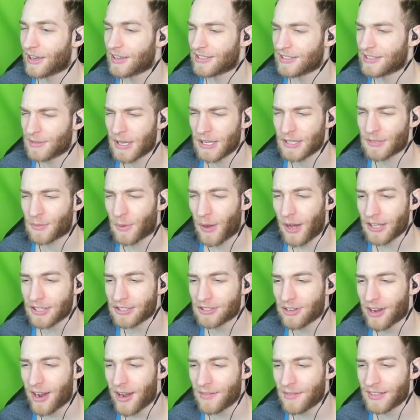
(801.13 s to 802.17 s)
Is, is
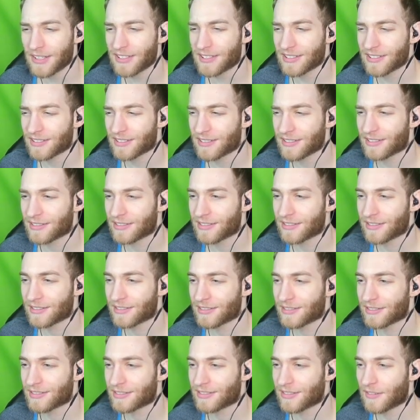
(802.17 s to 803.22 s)
Wash driving?
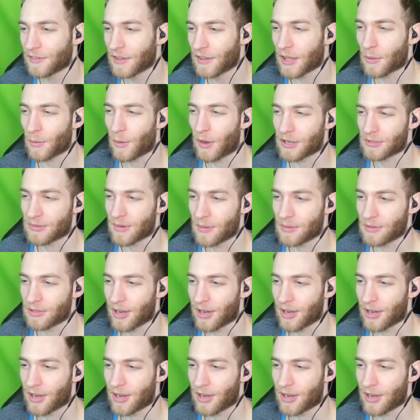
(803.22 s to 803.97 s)
I feel like Wash